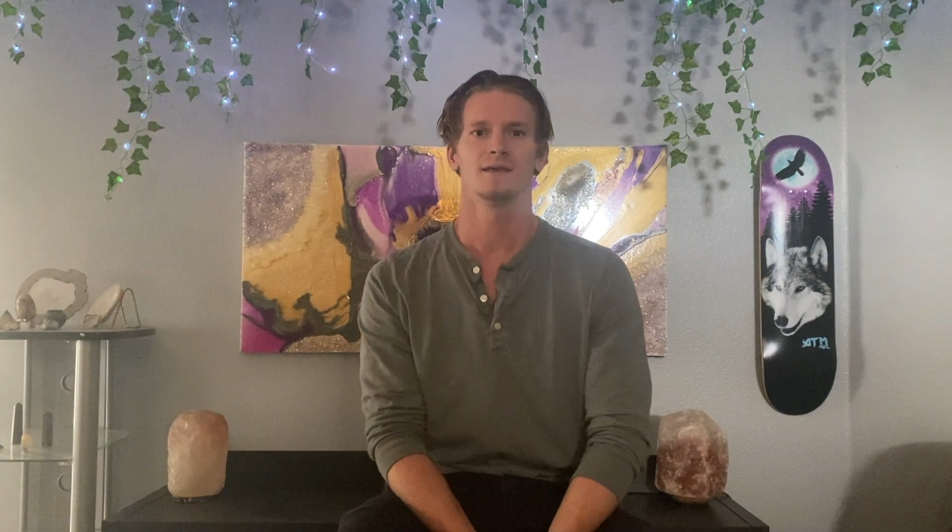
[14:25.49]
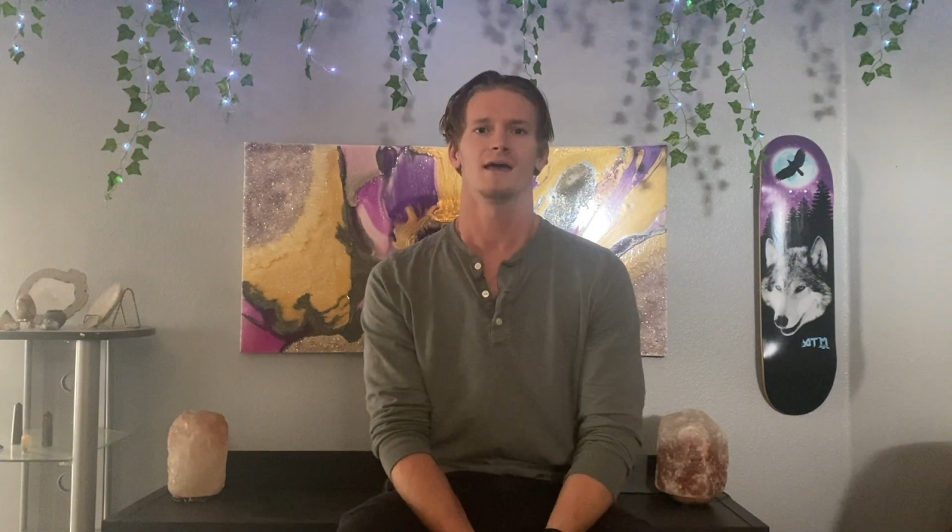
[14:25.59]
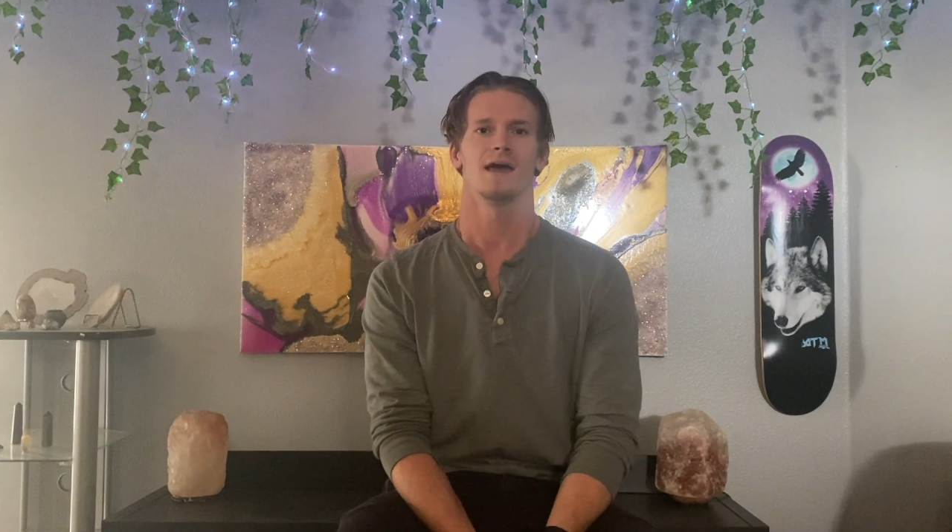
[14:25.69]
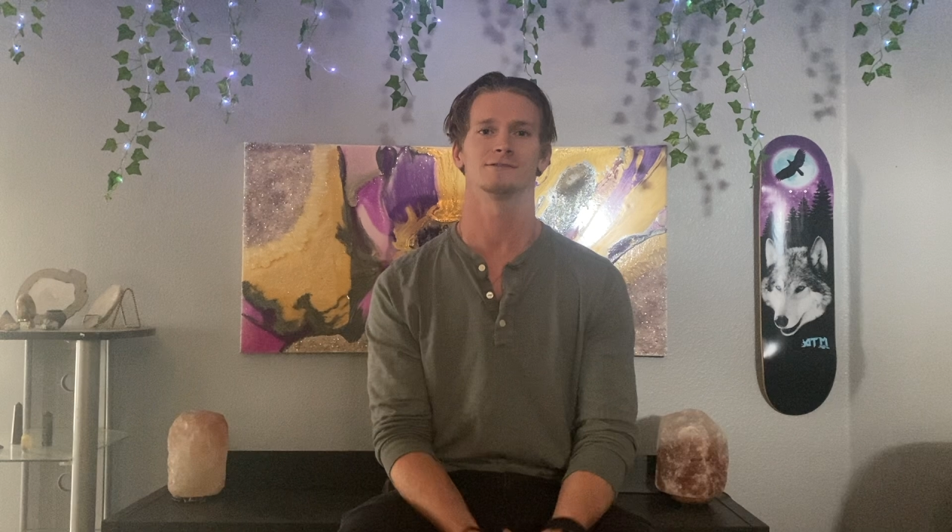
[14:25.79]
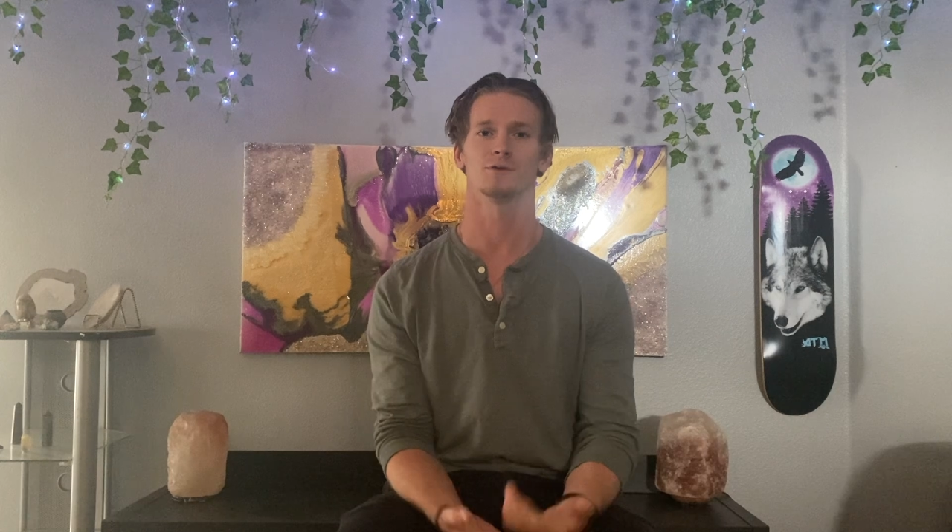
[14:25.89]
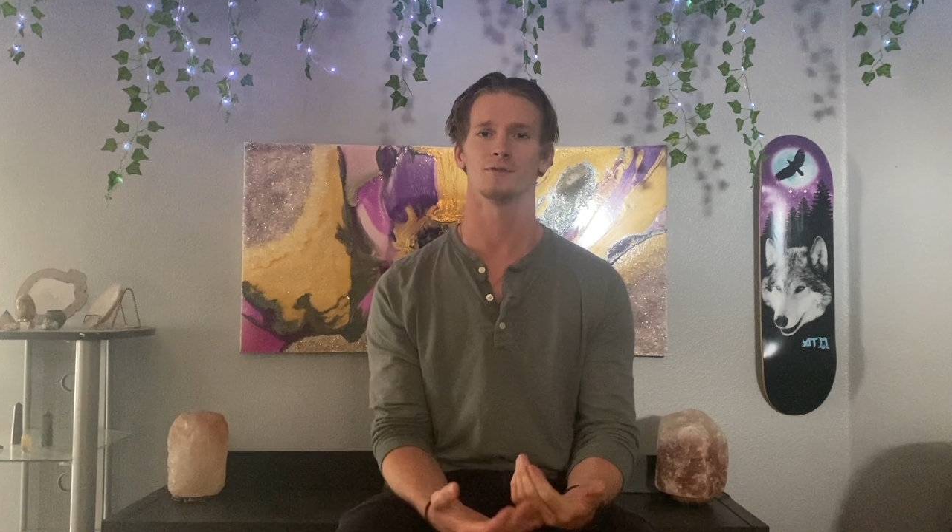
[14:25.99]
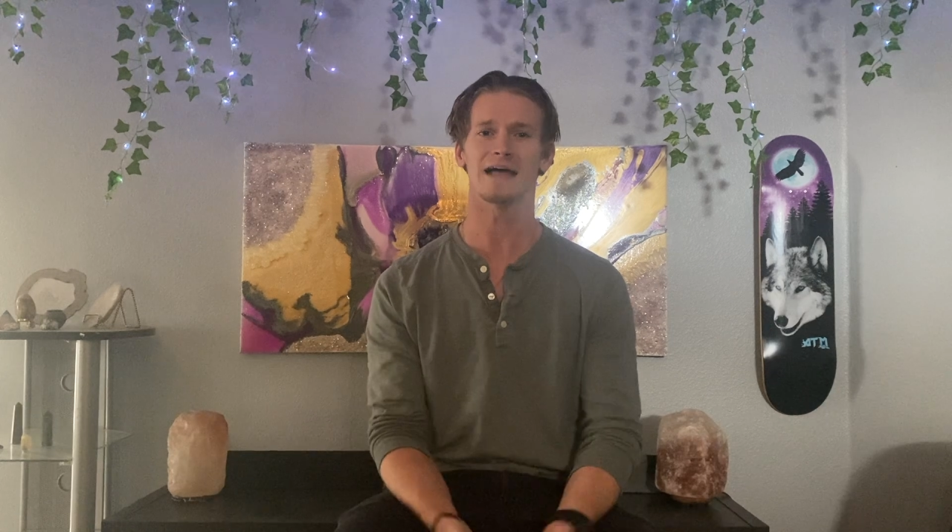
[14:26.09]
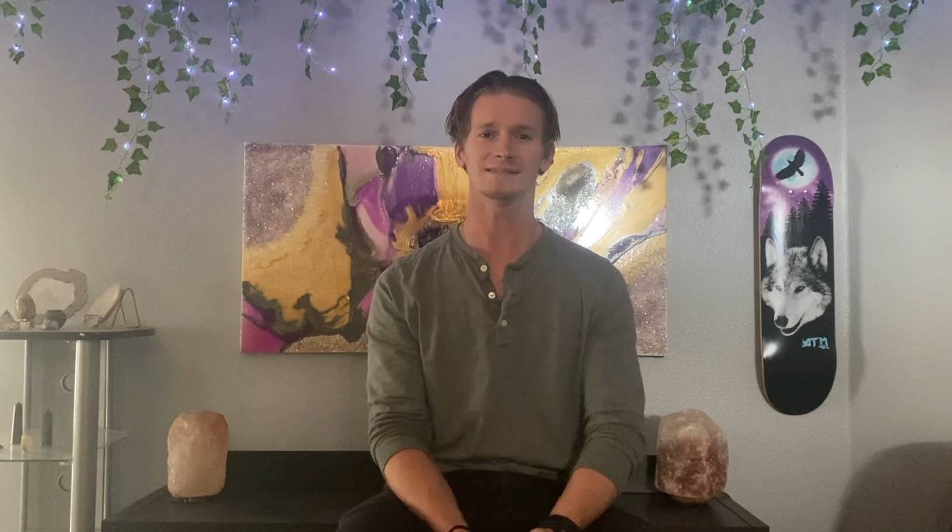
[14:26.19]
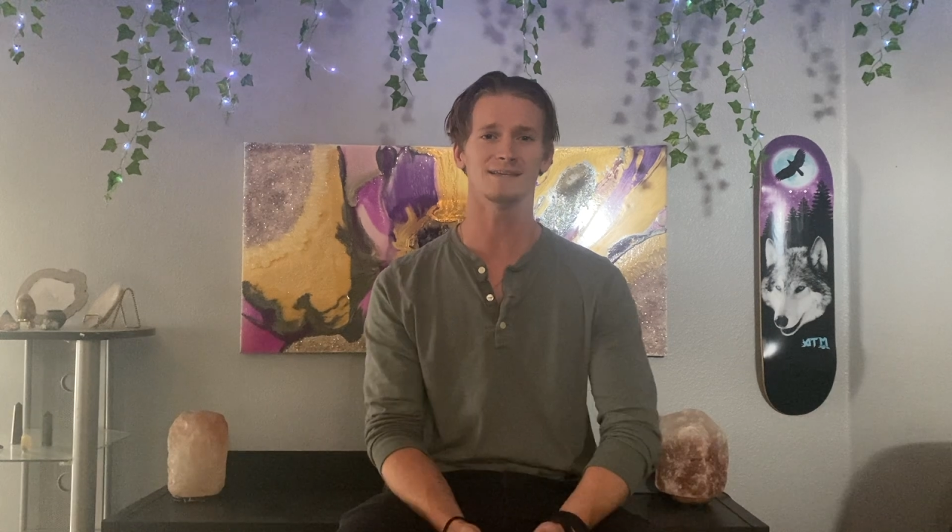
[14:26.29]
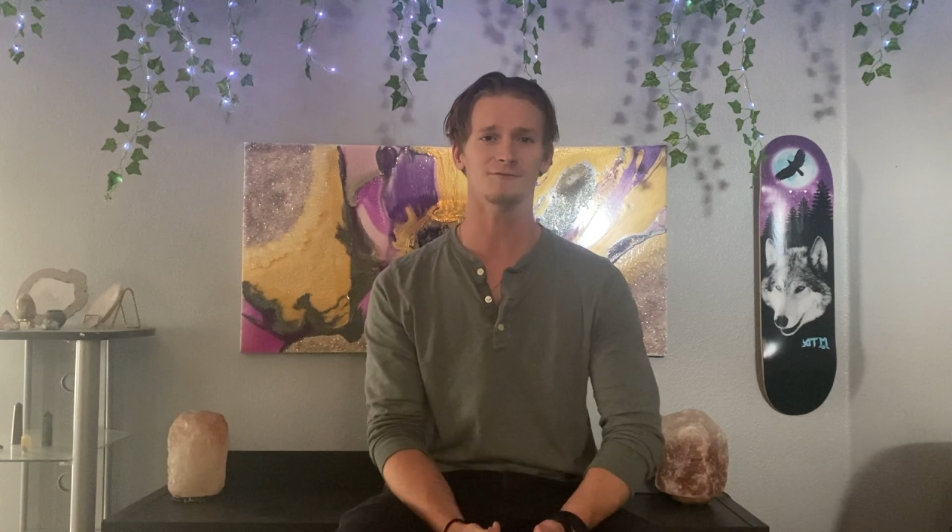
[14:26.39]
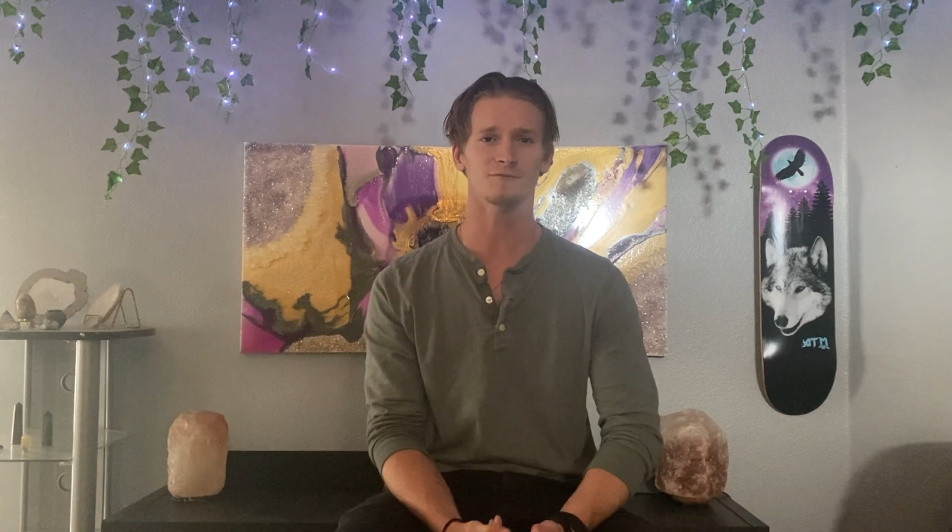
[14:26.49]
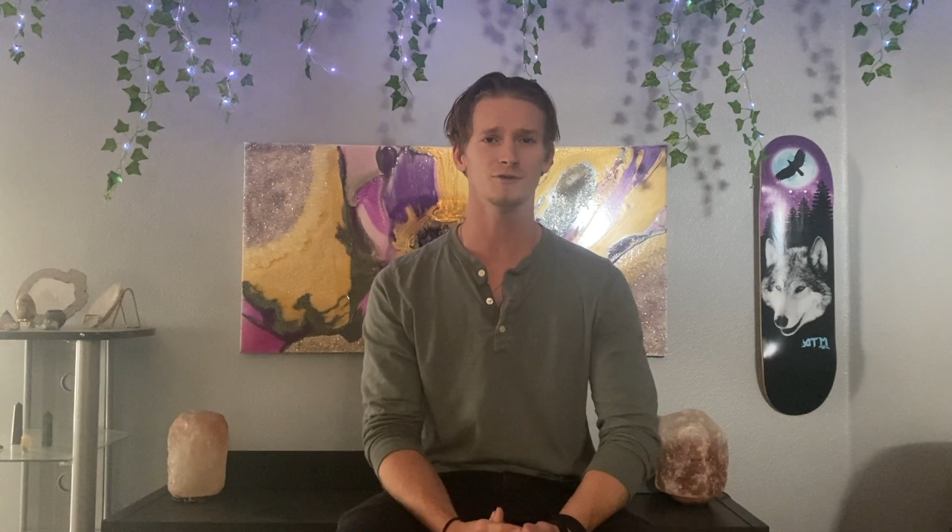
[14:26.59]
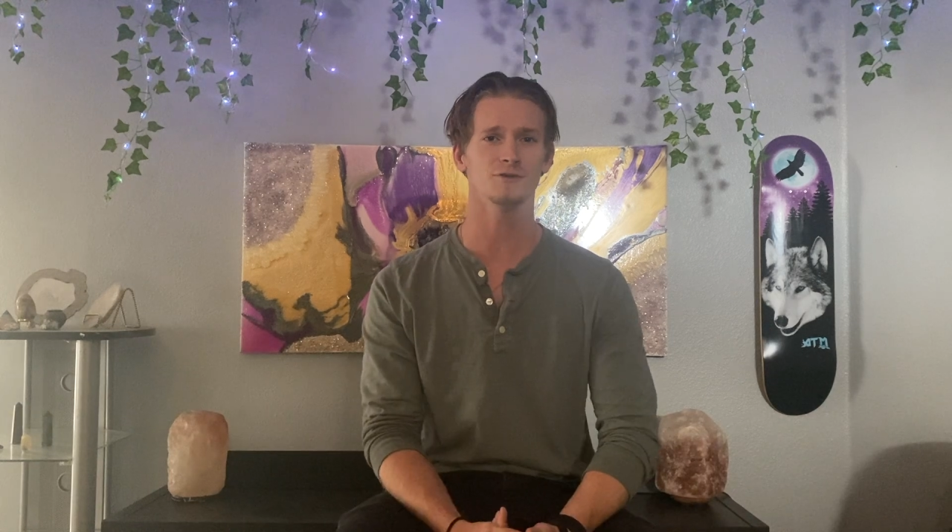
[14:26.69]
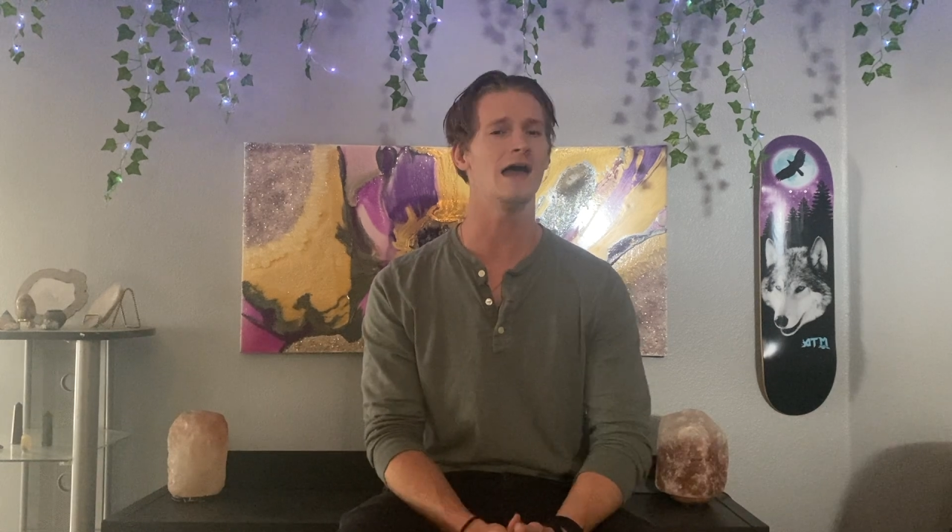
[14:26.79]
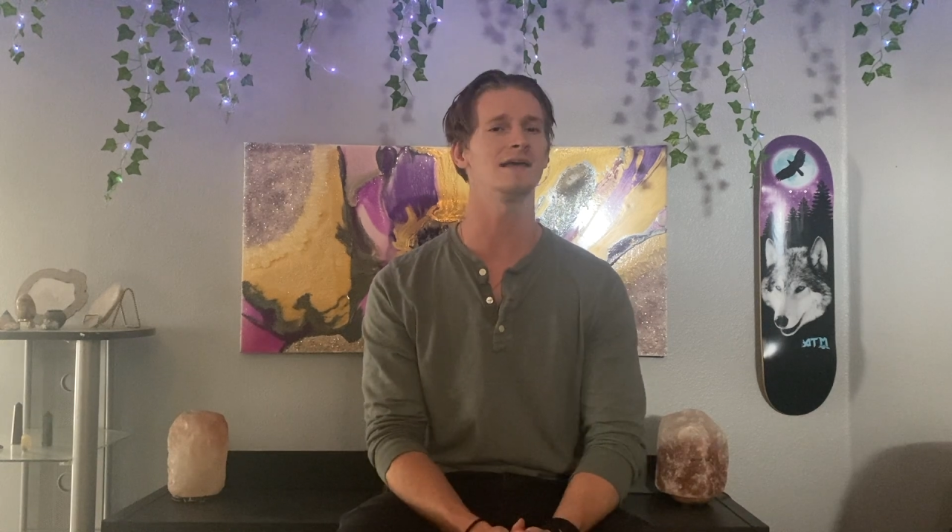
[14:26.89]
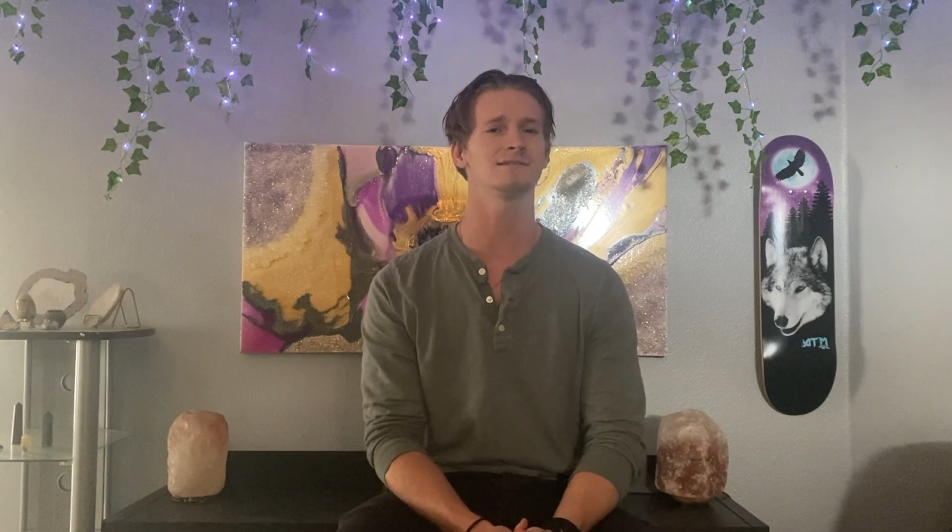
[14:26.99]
And so that's it for you guys